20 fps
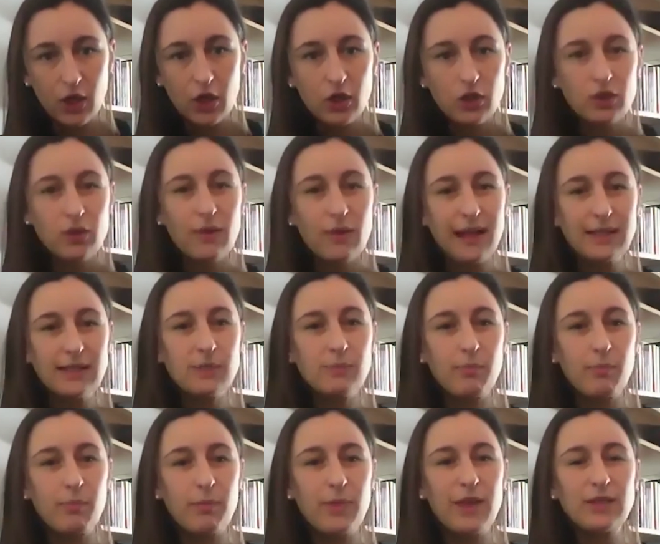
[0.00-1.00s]
So
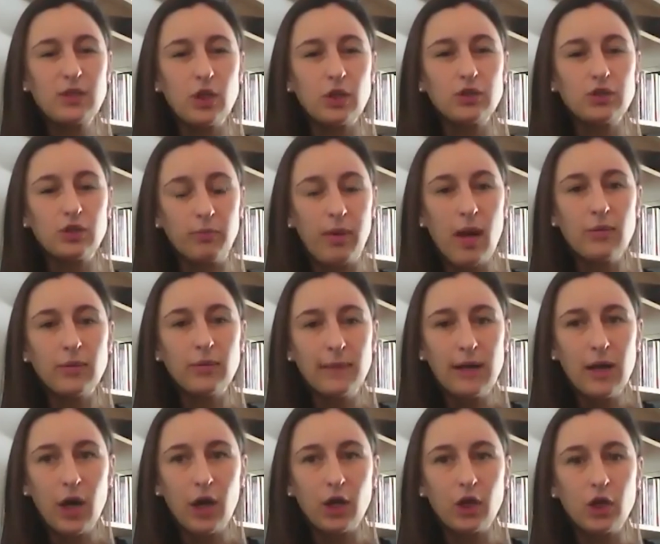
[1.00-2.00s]
that's also probably
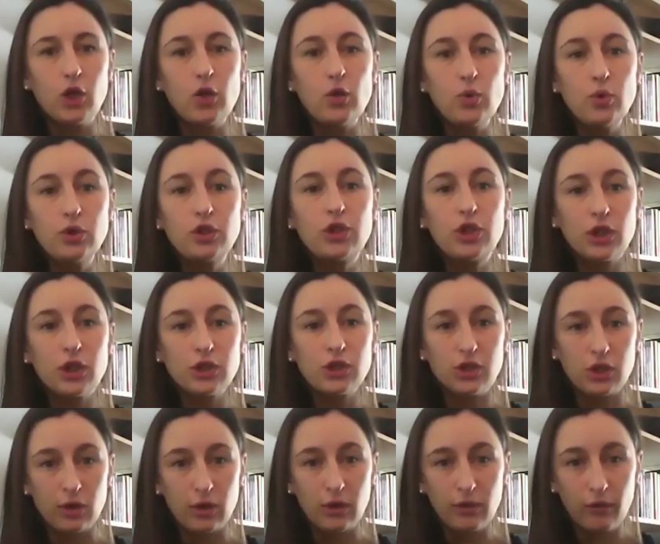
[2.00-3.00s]
not a huge
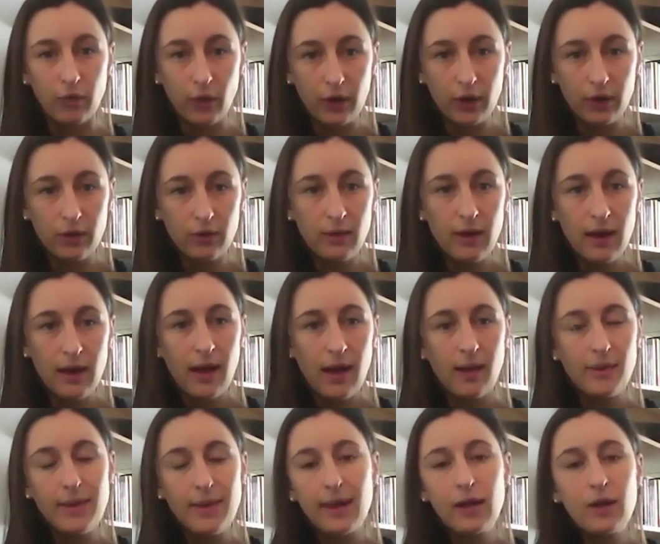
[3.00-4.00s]
concern for you.
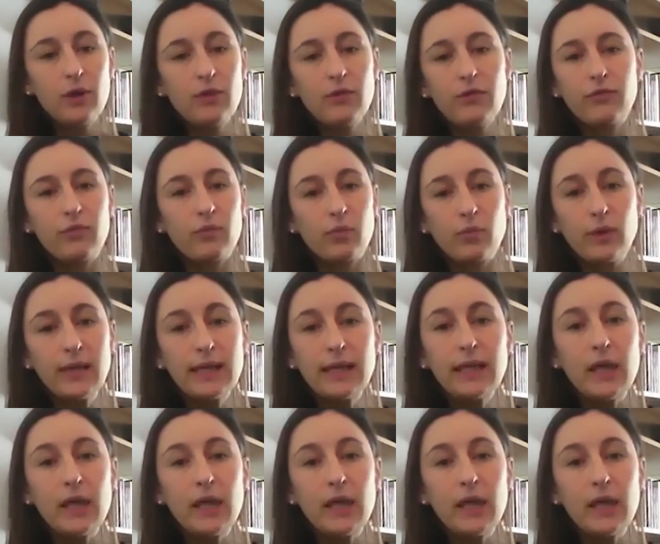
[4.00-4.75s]
I mean, they could have really